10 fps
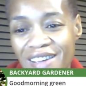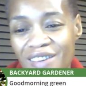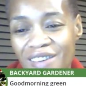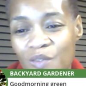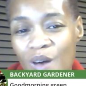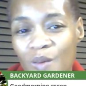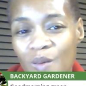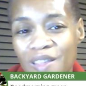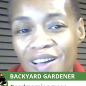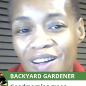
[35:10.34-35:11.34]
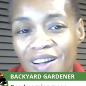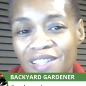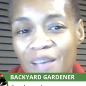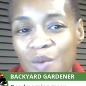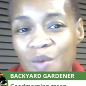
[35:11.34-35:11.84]
Fun with the girls.
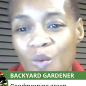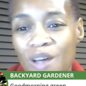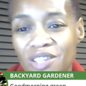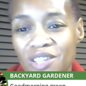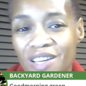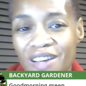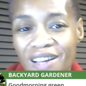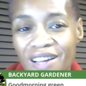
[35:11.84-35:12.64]
I've been watching your